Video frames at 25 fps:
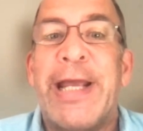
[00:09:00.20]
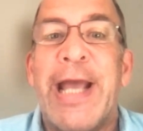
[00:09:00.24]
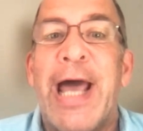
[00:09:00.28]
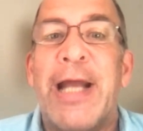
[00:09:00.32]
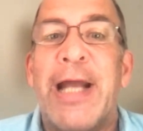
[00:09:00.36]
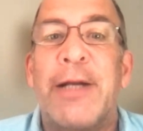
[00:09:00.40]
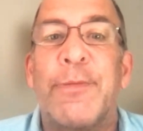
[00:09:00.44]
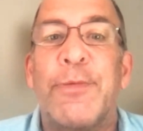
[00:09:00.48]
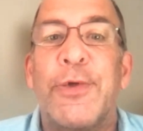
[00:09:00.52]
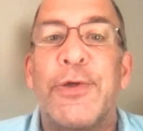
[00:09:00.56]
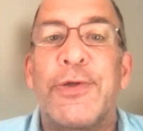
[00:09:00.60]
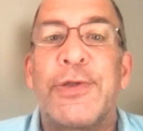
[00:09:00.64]

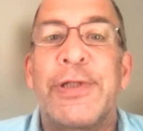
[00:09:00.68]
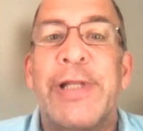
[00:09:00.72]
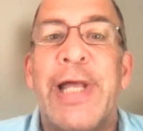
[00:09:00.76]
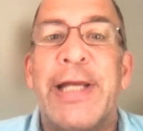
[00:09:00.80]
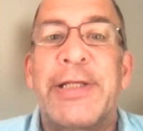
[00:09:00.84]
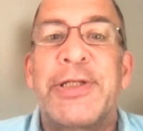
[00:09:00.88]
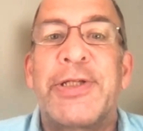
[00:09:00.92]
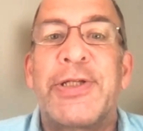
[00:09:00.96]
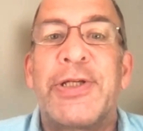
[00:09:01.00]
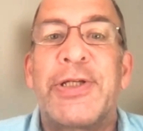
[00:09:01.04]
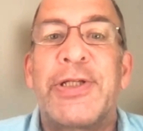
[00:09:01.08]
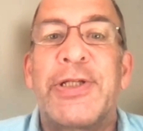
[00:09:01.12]
animals
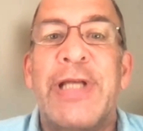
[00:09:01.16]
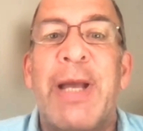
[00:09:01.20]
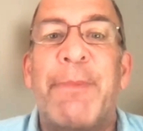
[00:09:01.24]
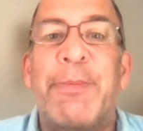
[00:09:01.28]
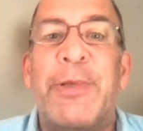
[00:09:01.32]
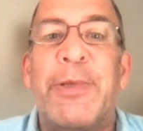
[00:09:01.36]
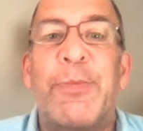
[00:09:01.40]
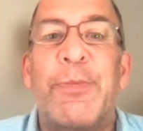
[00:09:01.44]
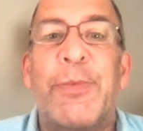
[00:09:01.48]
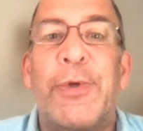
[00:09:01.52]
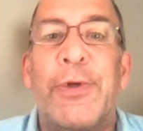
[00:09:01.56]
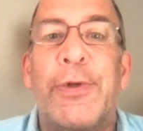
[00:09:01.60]
less
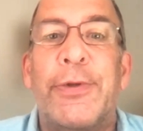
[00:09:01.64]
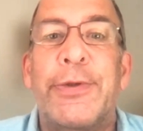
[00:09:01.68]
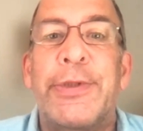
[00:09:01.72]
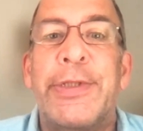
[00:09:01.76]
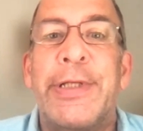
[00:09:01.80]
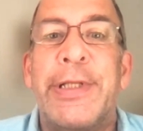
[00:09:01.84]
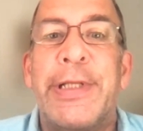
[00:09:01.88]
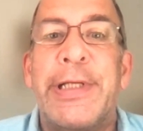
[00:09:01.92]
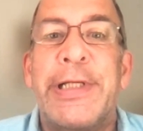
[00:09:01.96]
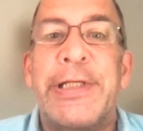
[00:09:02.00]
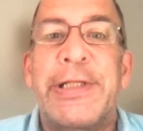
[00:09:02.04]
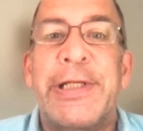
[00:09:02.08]
susceptible
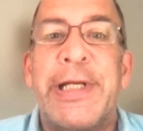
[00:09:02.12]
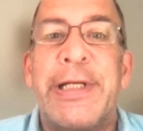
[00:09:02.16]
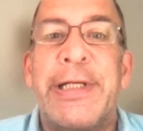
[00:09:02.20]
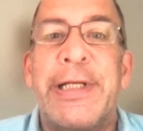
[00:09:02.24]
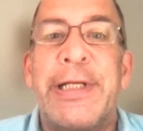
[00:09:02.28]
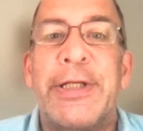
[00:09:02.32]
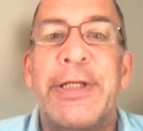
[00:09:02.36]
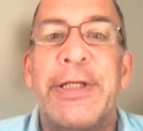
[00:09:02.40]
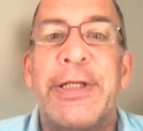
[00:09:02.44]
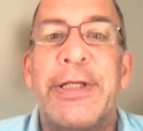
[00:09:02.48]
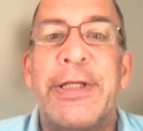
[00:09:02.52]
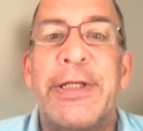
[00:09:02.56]
to these
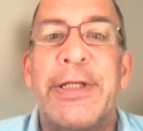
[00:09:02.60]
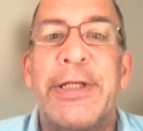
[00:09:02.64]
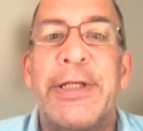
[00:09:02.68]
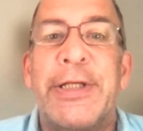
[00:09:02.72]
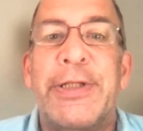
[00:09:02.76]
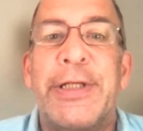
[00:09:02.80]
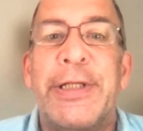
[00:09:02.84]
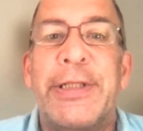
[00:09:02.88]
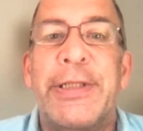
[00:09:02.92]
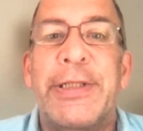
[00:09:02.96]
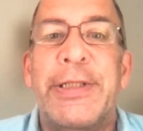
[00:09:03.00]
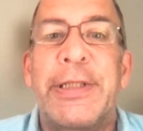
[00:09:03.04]

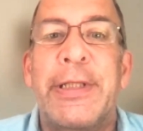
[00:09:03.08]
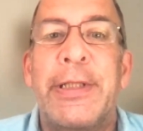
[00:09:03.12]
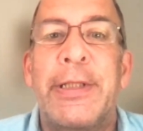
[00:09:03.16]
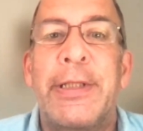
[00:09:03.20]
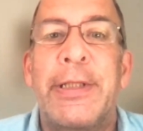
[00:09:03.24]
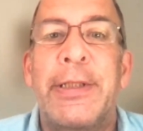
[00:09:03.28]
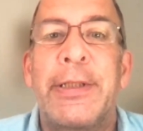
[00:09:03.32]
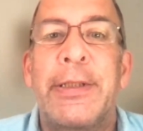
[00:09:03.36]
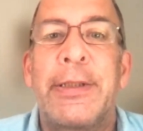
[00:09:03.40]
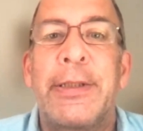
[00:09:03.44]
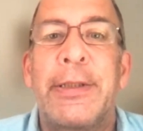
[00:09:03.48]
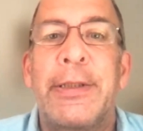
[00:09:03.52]
conditions.
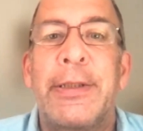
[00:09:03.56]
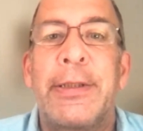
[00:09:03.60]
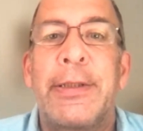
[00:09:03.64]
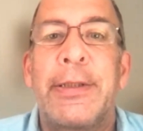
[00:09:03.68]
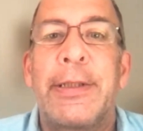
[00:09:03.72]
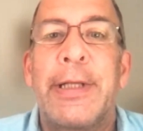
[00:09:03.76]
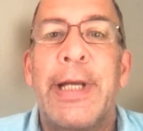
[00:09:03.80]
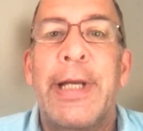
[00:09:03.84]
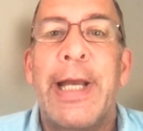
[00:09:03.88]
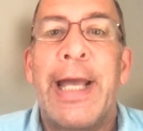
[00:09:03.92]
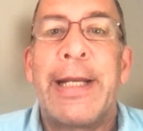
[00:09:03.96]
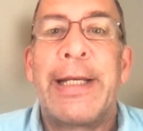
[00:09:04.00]

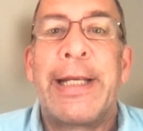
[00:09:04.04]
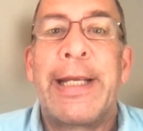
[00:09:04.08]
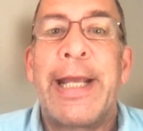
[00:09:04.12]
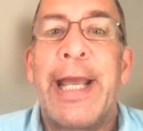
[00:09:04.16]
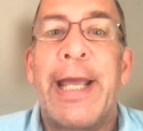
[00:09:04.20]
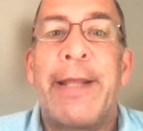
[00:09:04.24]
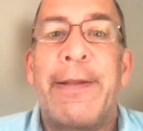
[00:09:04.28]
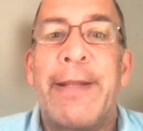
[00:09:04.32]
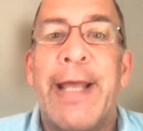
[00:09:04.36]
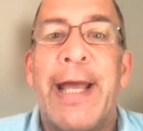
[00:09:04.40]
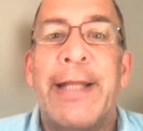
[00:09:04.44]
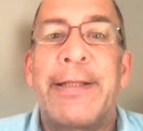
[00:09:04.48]
And
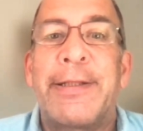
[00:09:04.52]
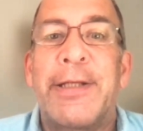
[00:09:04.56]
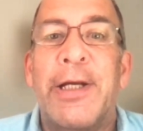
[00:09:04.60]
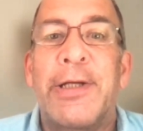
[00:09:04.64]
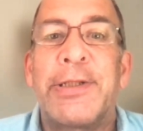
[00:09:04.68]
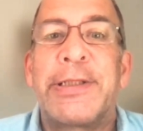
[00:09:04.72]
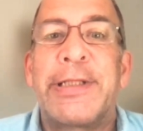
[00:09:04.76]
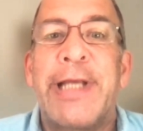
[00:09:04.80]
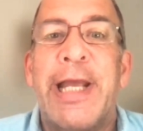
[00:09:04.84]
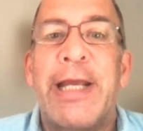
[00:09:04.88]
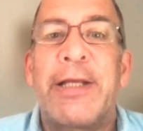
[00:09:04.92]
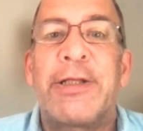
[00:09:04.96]
again, that
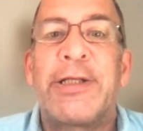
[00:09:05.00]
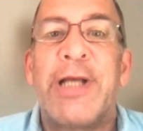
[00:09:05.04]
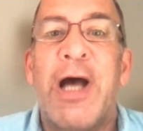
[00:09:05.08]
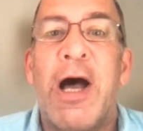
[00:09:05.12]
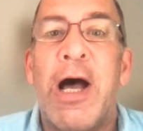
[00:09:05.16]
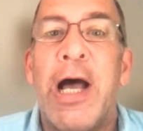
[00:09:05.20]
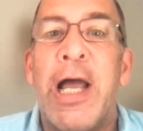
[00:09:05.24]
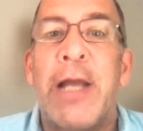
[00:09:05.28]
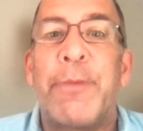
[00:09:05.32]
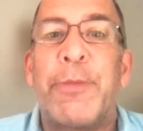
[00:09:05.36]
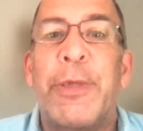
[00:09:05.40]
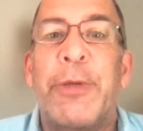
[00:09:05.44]
does take
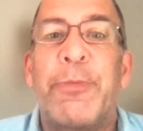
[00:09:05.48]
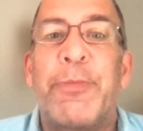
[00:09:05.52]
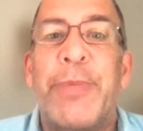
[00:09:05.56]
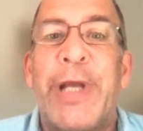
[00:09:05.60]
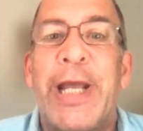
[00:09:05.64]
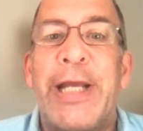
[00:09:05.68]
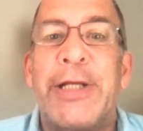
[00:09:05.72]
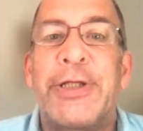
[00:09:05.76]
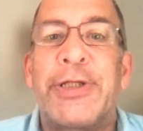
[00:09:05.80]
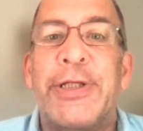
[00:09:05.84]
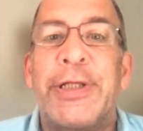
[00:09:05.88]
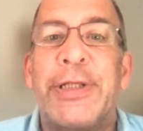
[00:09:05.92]
time and
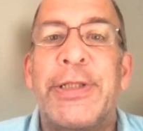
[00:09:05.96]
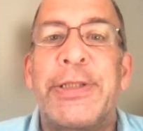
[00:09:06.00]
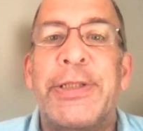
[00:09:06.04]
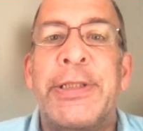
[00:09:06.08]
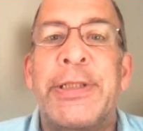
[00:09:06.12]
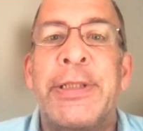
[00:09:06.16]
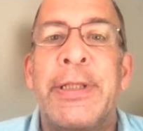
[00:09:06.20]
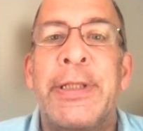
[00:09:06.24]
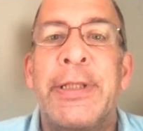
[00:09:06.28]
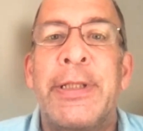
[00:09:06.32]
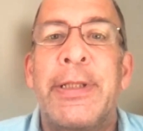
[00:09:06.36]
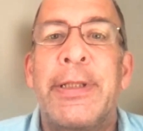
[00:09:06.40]
patience
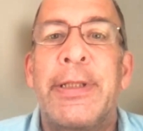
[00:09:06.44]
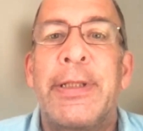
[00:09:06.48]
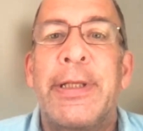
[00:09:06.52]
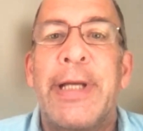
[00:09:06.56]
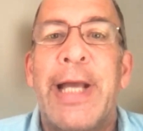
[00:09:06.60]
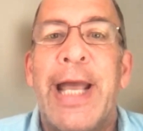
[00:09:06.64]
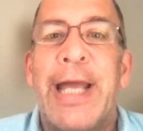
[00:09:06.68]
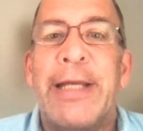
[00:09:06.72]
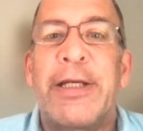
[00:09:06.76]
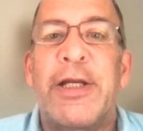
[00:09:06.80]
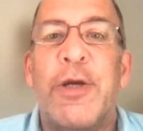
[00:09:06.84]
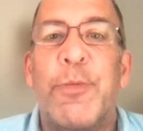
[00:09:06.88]

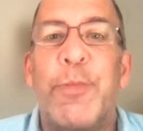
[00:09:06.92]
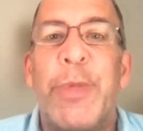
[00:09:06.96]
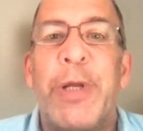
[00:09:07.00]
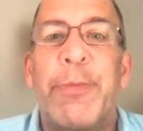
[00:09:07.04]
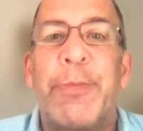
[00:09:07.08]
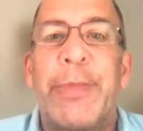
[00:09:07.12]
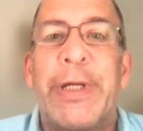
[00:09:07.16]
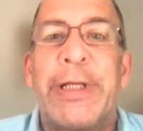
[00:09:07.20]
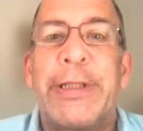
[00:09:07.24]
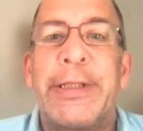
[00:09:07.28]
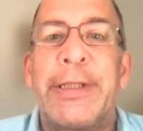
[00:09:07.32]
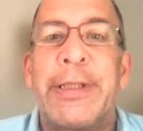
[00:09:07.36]
and
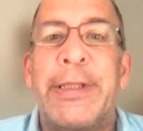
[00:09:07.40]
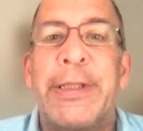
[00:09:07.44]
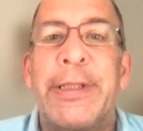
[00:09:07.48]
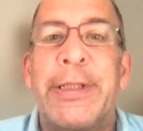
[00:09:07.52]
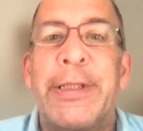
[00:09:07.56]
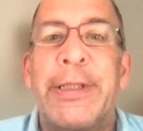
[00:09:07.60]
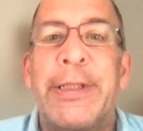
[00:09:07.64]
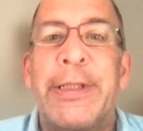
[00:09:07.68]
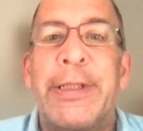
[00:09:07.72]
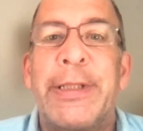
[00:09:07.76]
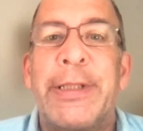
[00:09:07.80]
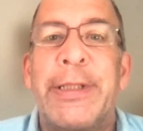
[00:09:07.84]
commitment.
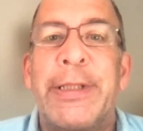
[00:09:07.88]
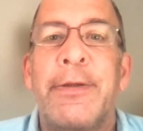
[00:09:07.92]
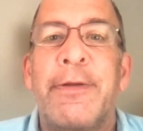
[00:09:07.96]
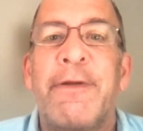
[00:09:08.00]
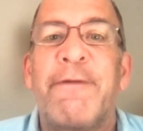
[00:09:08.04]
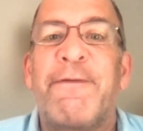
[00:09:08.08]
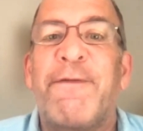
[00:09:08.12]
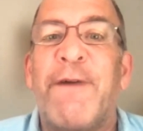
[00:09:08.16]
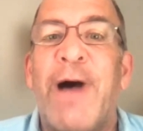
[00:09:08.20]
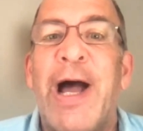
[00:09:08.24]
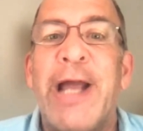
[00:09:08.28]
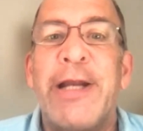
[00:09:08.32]

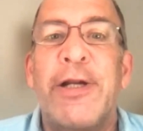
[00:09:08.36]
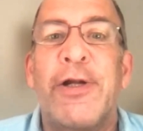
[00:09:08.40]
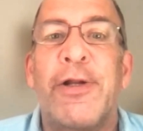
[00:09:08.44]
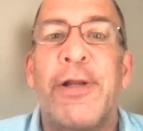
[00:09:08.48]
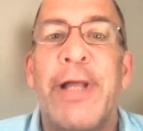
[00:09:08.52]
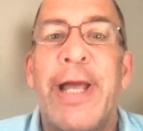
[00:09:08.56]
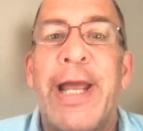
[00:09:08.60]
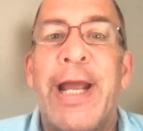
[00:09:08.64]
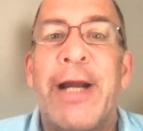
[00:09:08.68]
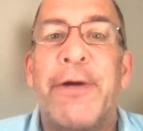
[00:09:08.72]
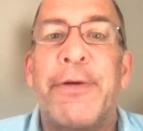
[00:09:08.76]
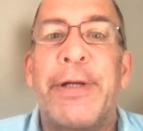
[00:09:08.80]
The
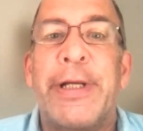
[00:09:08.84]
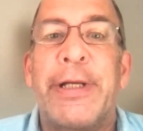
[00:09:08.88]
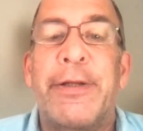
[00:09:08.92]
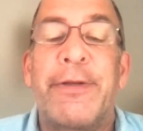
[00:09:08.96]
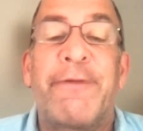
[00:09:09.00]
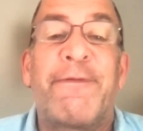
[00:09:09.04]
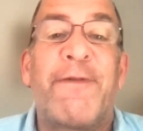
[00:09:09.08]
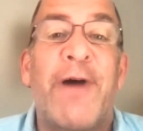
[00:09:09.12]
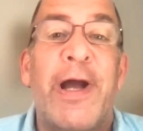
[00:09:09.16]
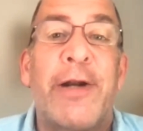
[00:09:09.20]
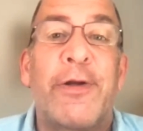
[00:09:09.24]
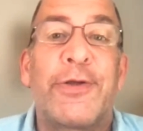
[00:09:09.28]

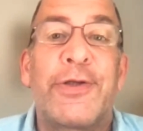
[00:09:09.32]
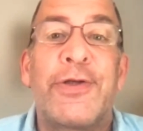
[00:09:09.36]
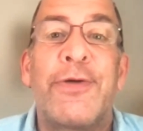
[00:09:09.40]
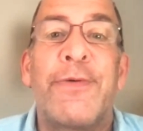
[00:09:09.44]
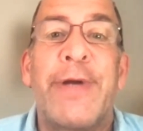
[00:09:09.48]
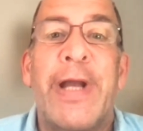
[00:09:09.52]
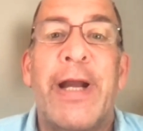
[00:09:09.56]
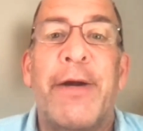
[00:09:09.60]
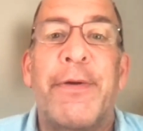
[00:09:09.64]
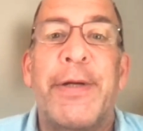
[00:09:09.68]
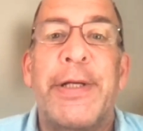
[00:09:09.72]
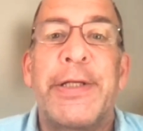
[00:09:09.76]
final
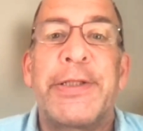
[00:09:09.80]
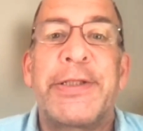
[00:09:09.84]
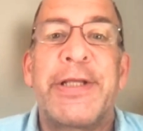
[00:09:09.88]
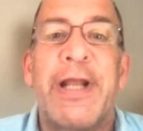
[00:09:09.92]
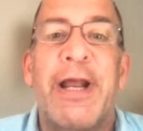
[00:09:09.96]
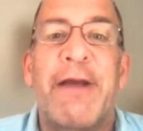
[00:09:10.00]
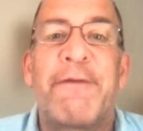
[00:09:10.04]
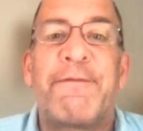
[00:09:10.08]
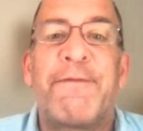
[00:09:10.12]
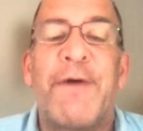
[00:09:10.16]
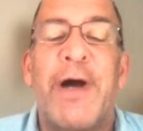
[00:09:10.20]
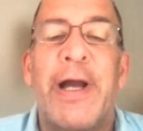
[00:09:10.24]
two areas that
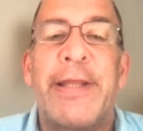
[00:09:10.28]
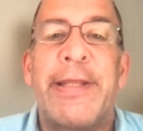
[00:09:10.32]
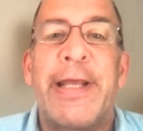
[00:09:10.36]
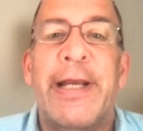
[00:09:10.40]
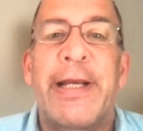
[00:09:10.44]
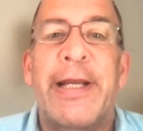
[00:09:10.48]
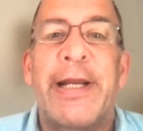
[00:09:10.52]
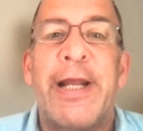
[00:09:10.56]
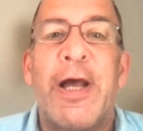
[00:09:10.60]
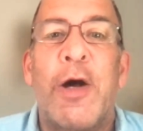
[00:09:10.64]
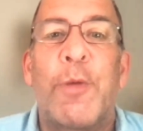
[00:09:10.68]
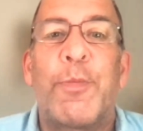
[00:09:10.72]
I find
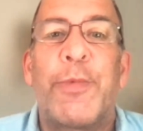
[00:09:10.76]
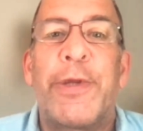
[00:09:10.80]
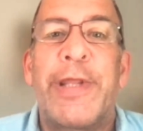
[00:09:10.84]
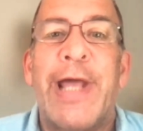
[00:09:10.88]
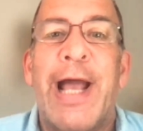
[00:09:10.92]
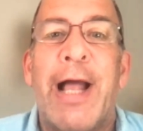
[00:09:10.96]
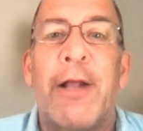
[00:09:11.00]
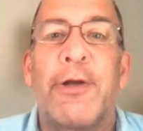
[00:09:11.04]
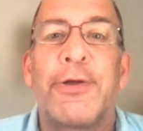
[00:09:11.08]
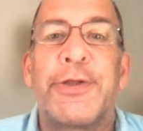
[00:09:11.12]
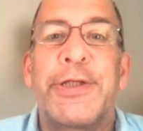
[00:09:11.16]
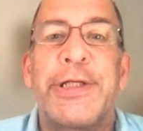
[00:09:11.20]
that can help with
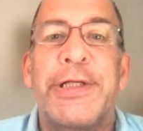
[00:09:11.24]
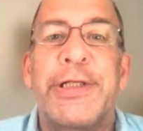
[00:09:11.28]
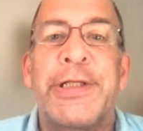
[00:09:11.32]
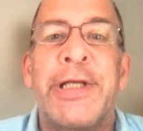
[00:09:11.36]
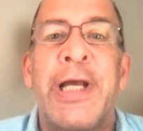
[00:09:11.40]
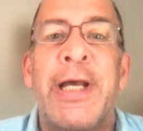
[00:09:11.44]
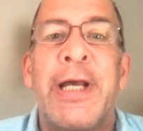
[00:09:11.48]
allergies,